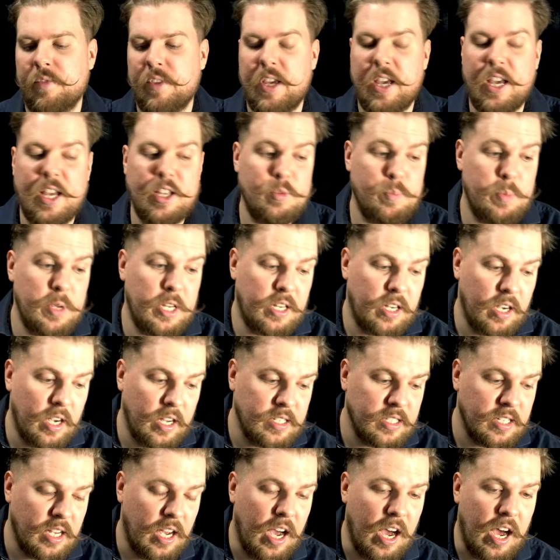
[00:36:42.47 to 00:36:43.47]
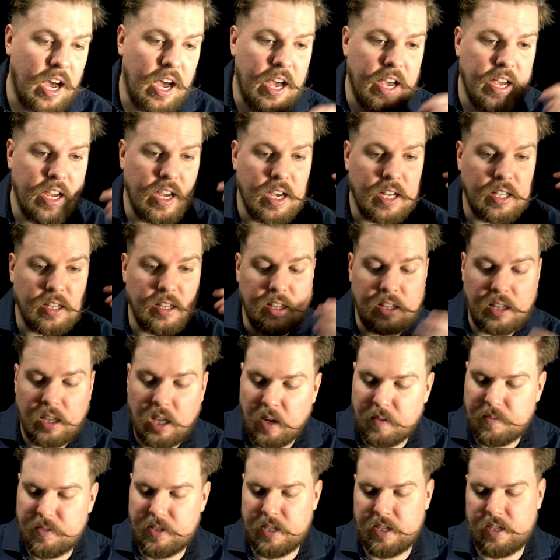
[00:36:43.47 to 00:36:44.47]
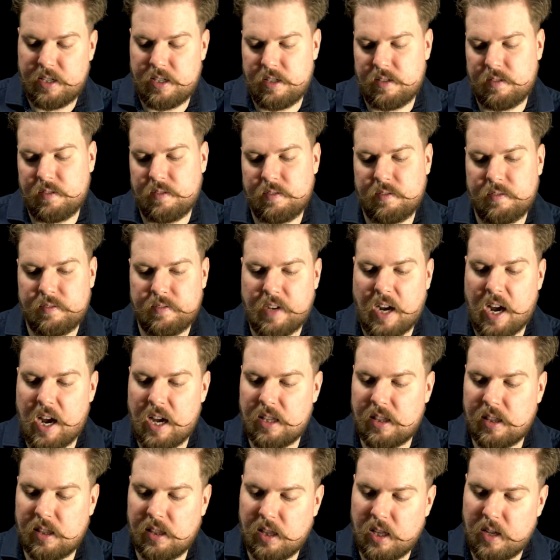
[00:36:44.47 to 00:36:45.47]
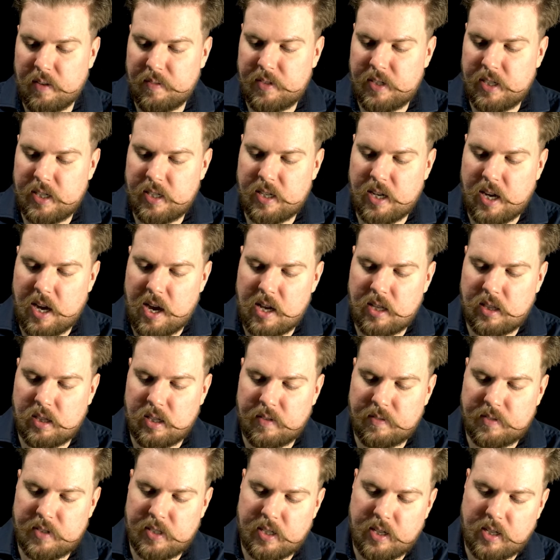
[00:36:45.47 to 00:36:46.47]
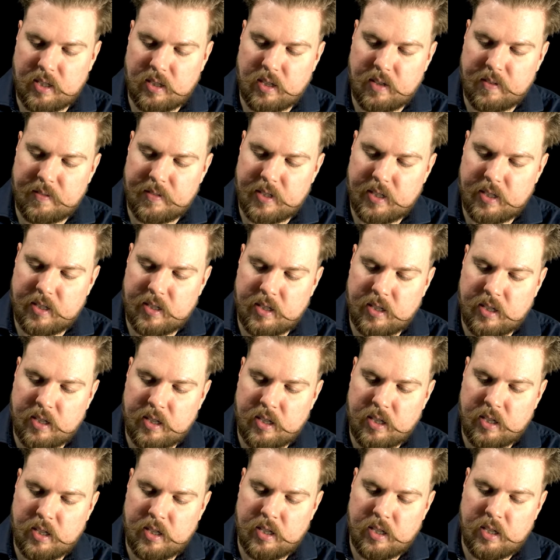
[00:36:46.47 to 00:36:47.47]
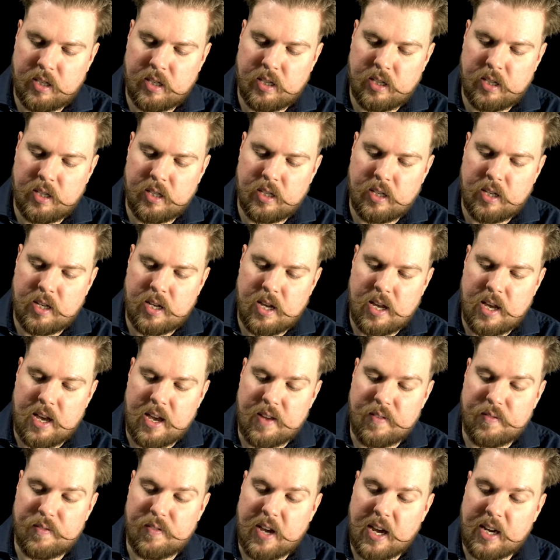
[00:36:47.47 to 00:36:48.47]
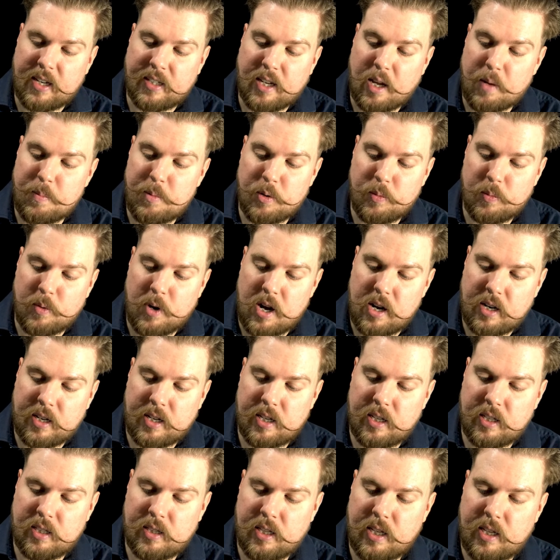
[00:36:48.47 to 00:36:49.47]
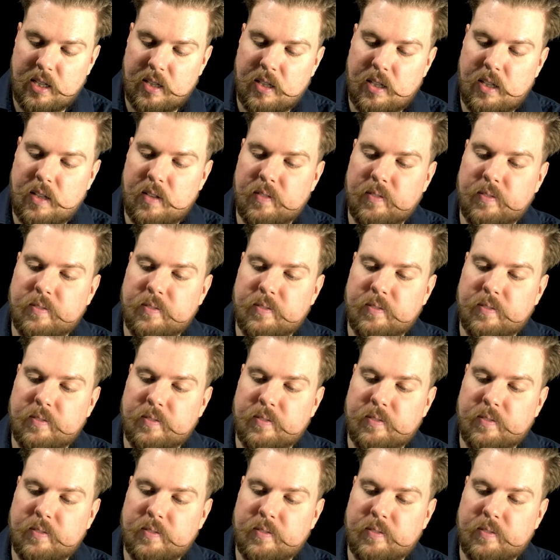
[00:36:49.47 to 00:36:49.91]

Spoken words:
is because I loved it. I loved it. I loved it. I loved it. In fact, I've been rocking it lately.